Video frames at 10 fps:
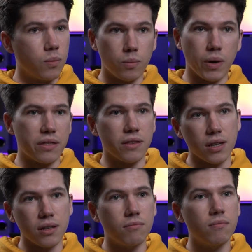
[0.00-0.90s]
with
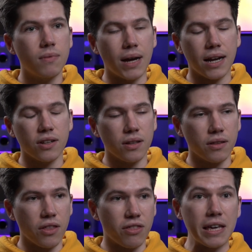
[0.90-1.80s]
the
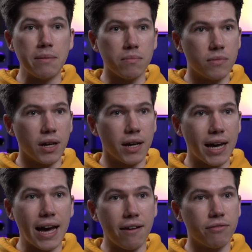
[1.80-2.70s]
theme that I
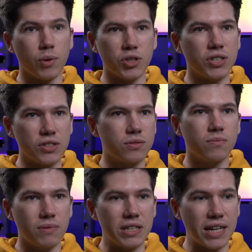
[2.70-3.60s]
have, which is
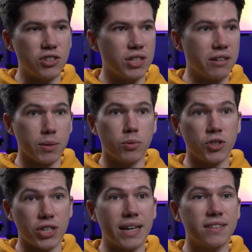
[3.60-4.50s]
these engineering
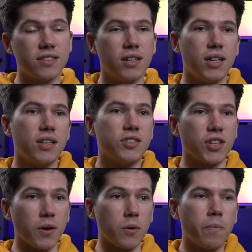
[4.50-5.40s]
projects.
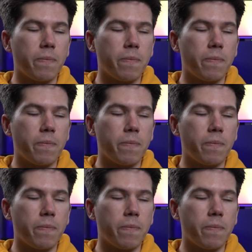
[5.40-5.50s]
So